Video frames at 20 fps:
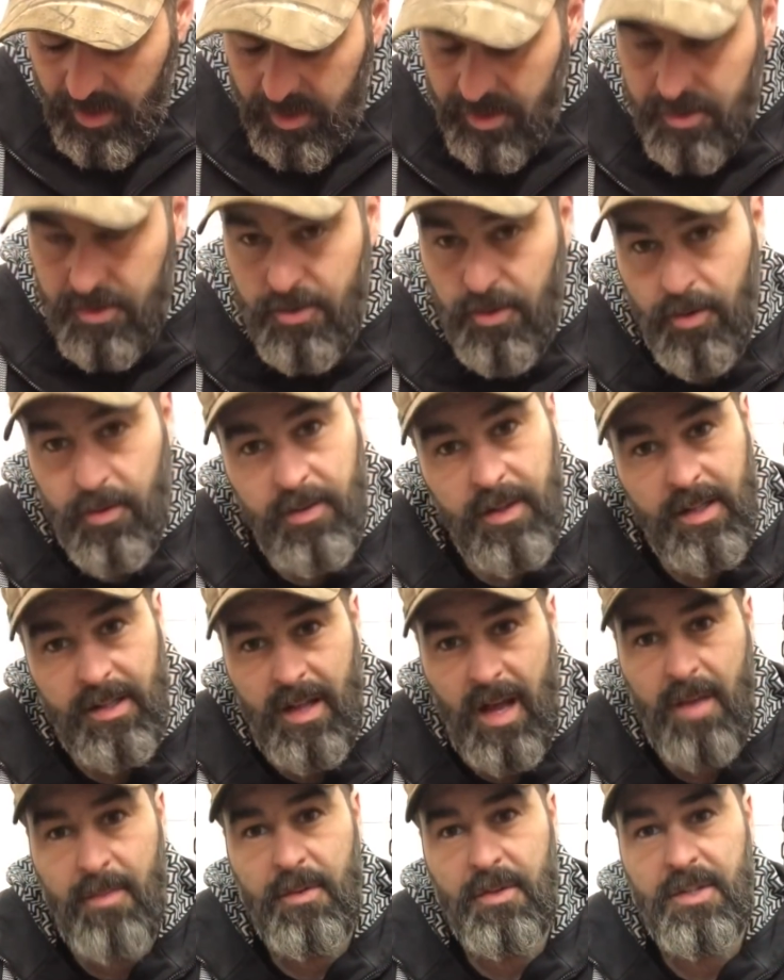So the
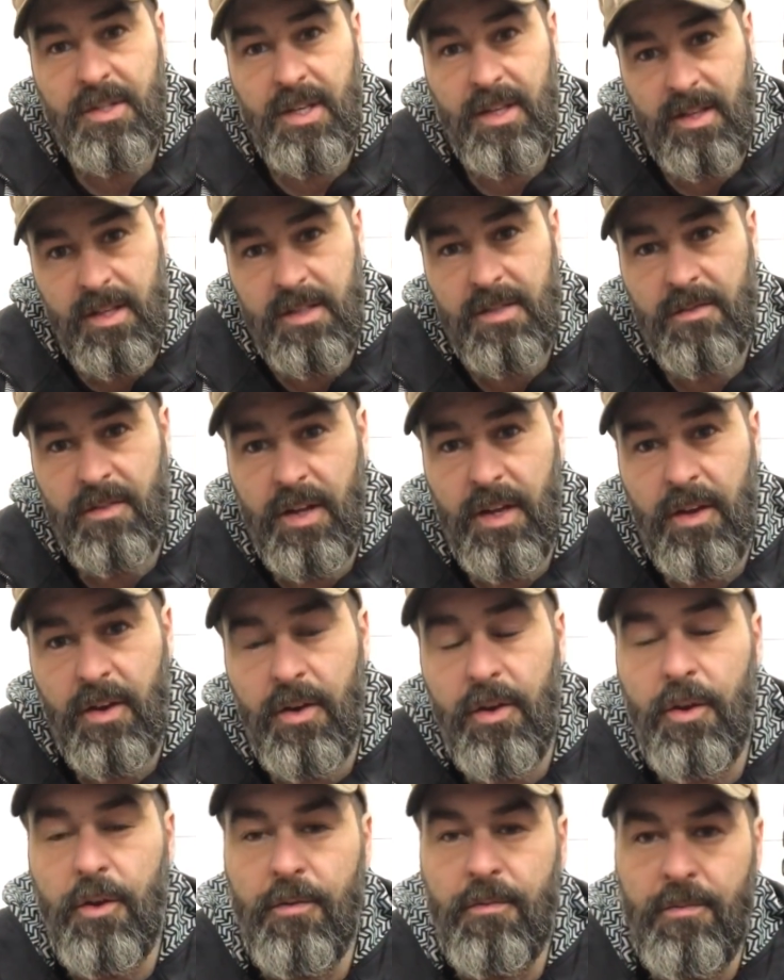time you see this
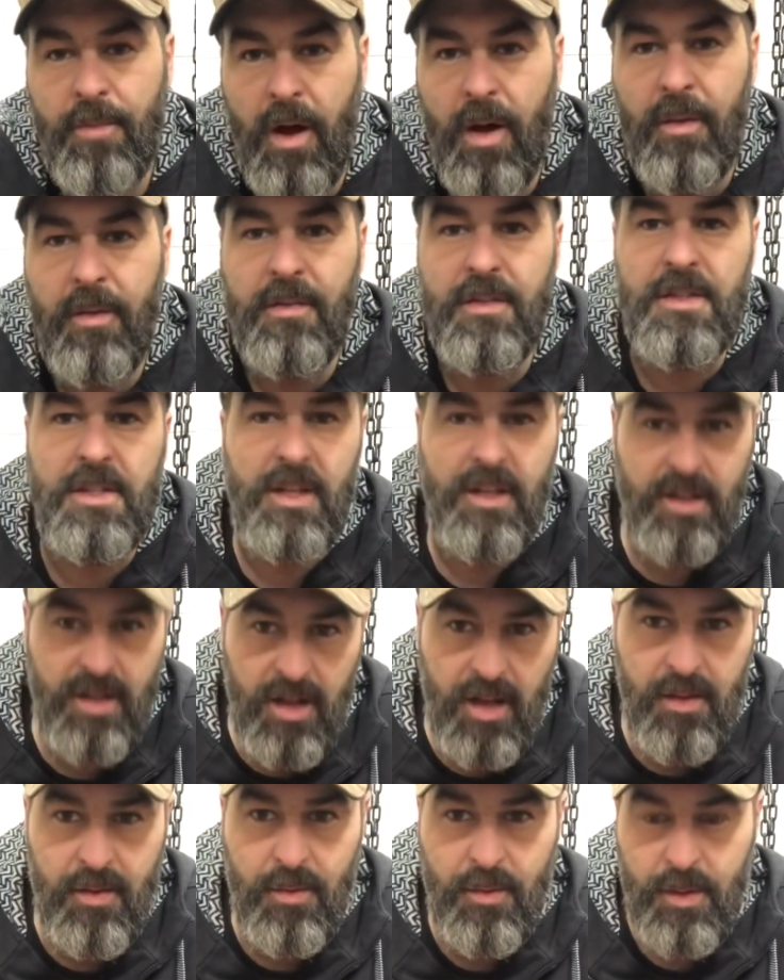video, you've probably seen the
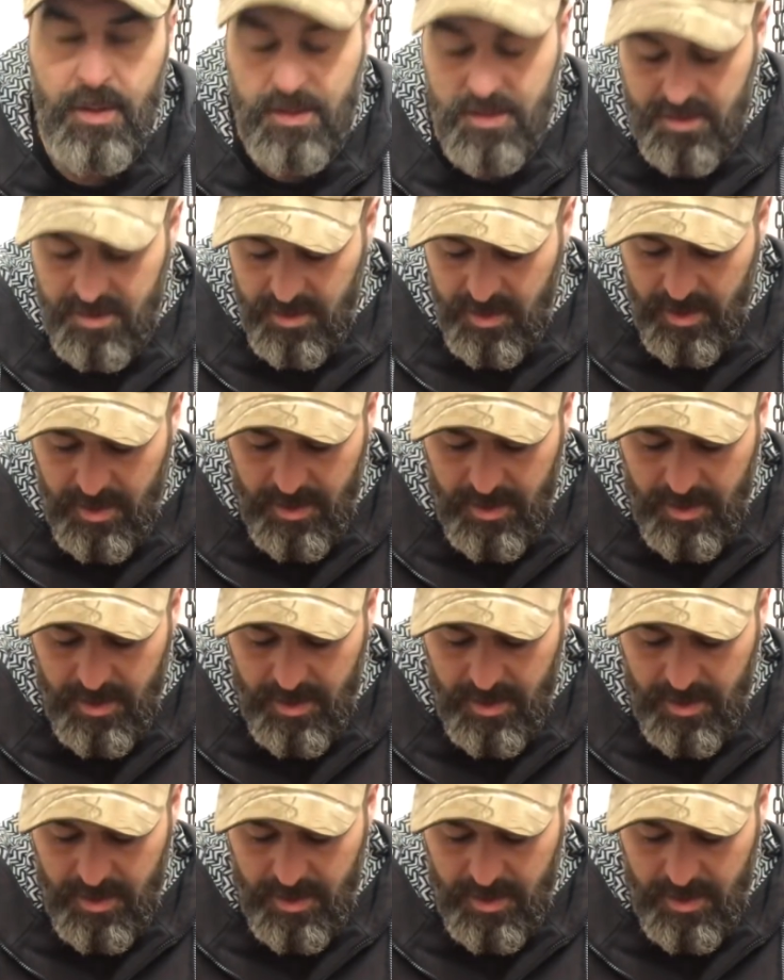other ones.